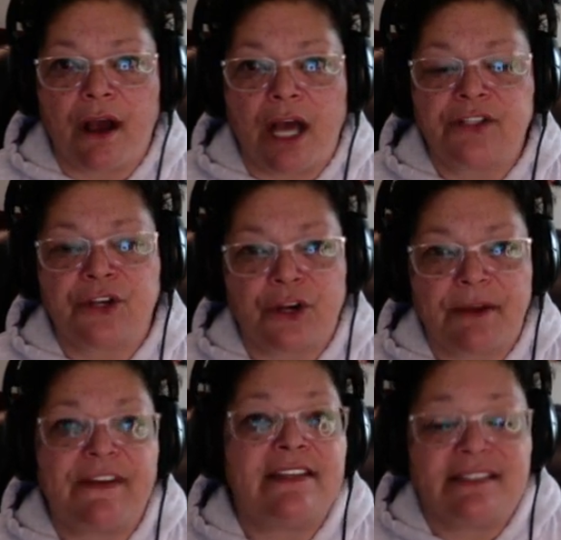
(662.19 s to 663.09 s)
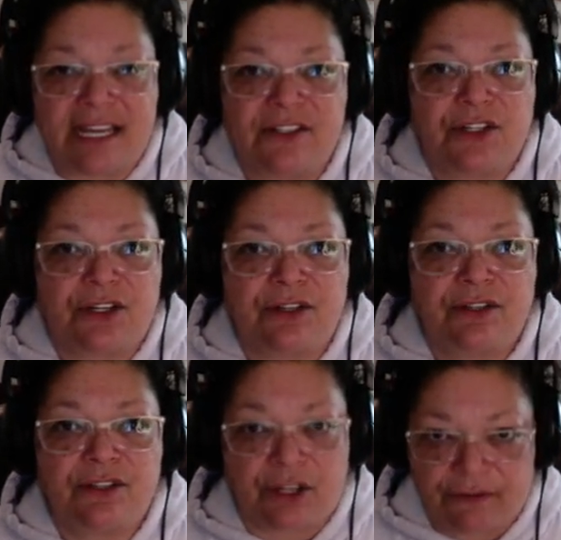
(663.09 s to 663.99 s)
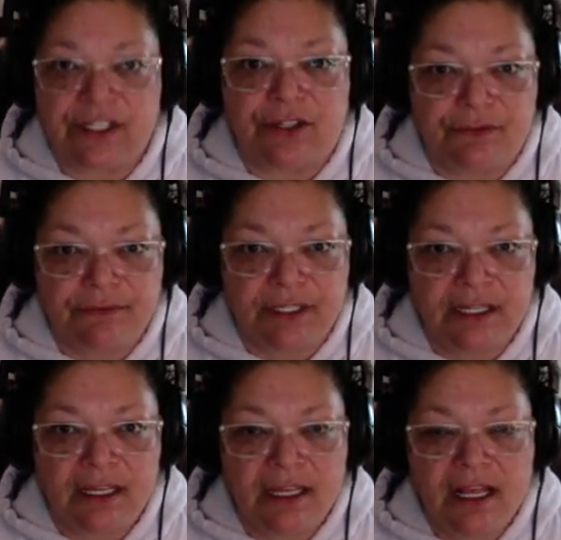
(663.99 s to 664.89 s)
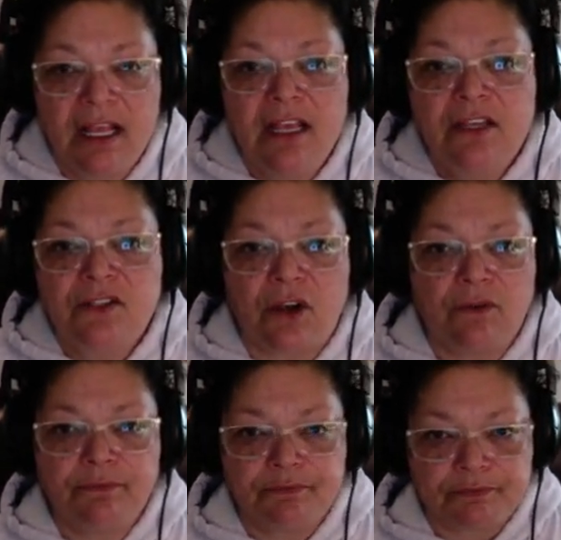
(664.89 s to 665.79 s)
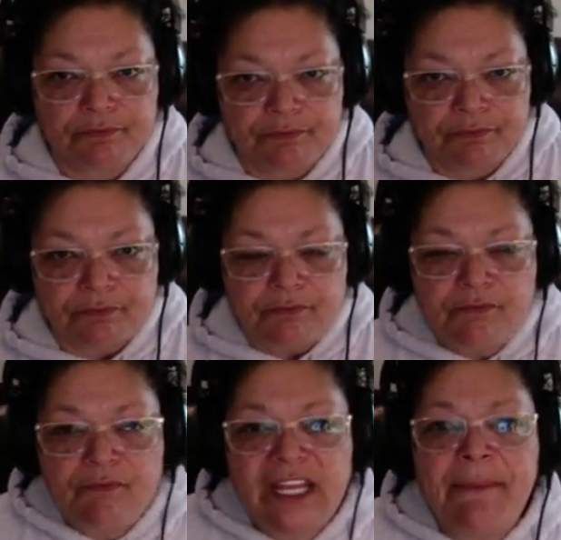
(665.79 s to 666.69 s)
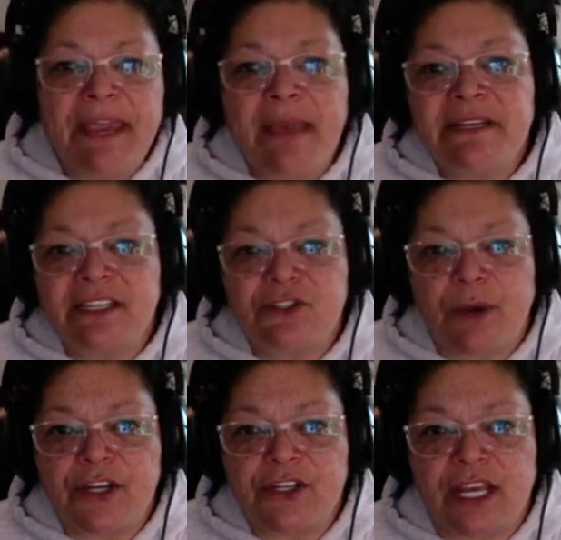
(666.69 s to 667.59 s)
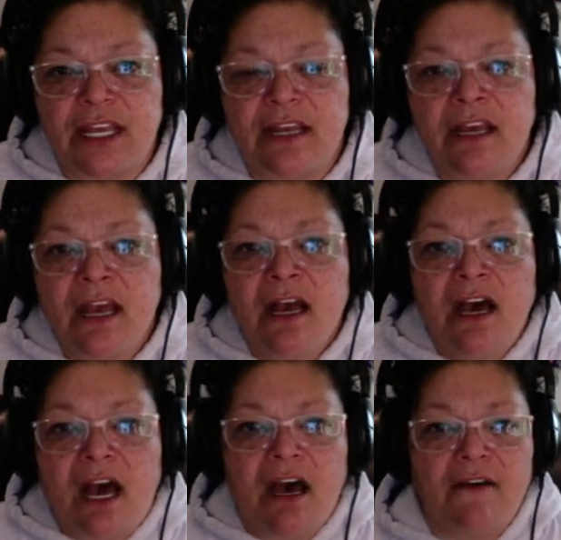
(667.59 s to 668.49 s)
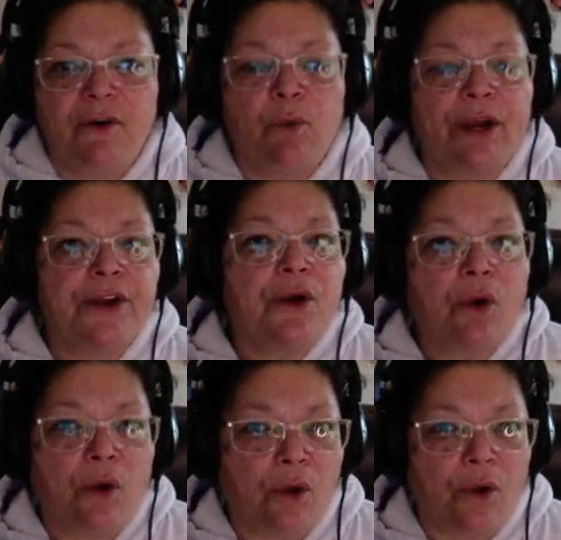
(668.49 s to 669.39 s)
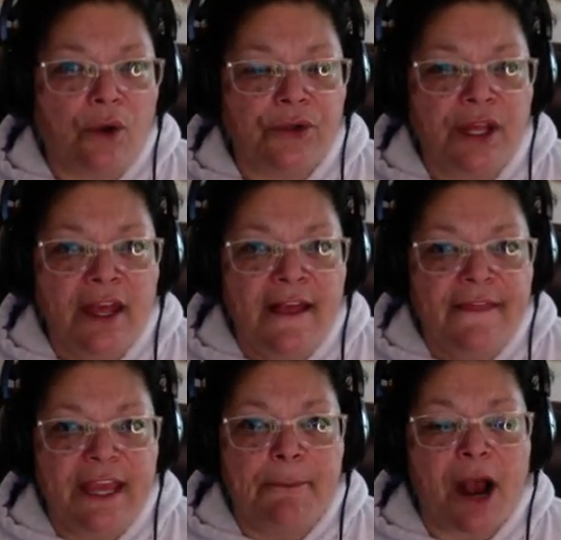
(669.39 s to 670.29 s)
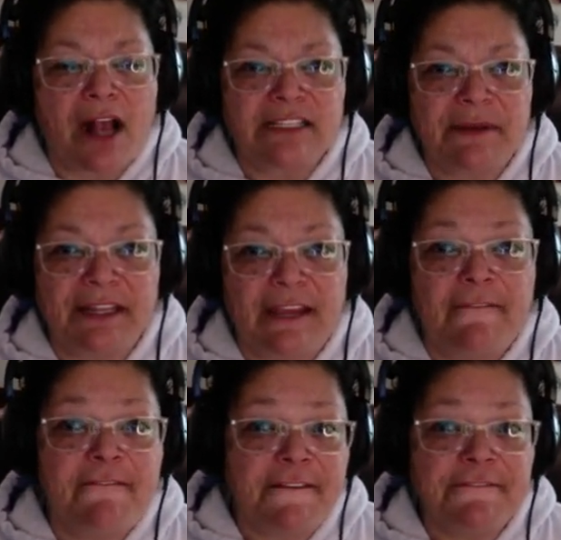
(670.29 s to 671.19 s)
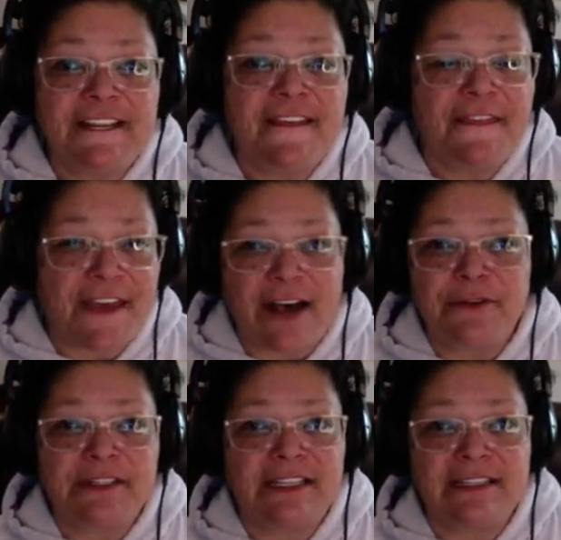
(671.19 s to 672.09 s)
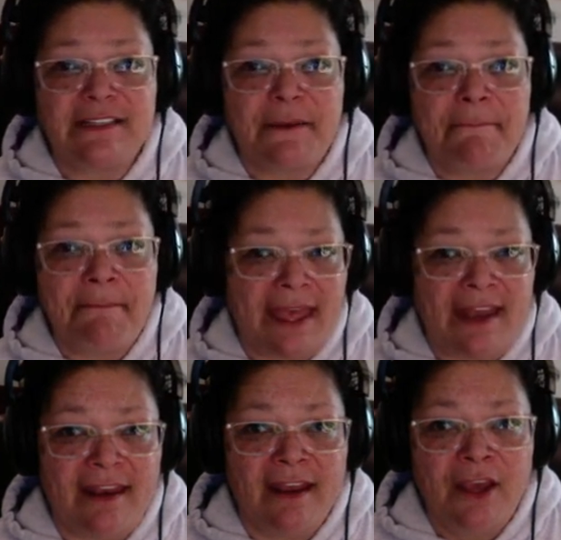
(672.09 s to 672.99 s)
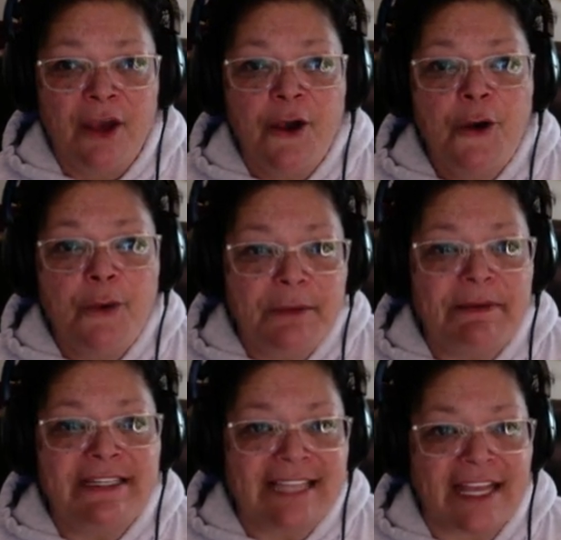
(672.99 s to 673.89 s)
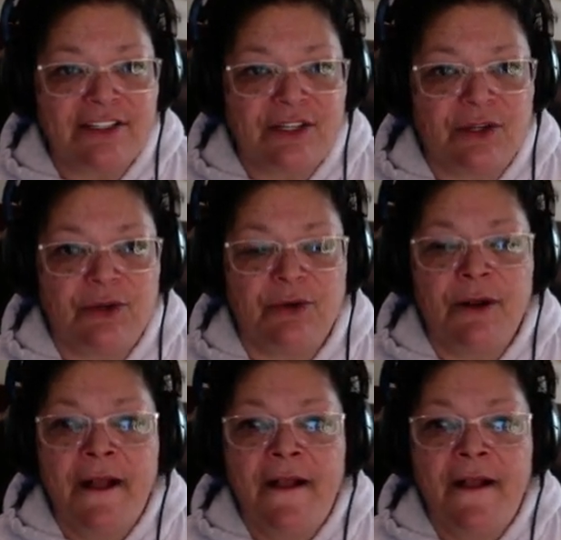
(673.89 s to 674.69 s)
a term of indentured servitude. So it became a situation of where to hold the approximately 50,000 men who would be sent to